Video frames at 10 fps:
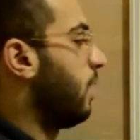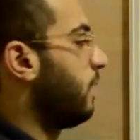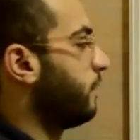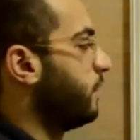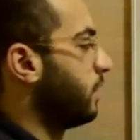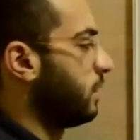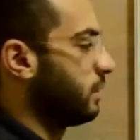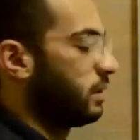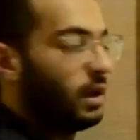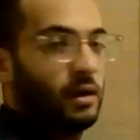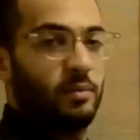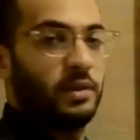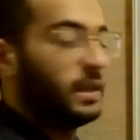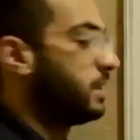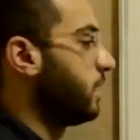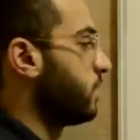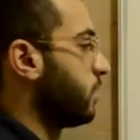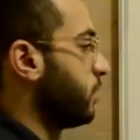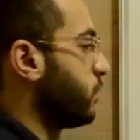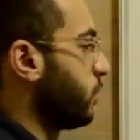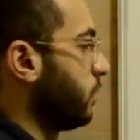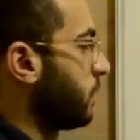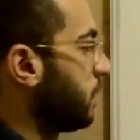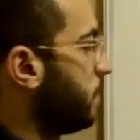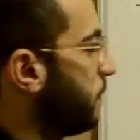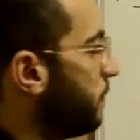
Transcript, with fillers: of the uh, PlayStation controller.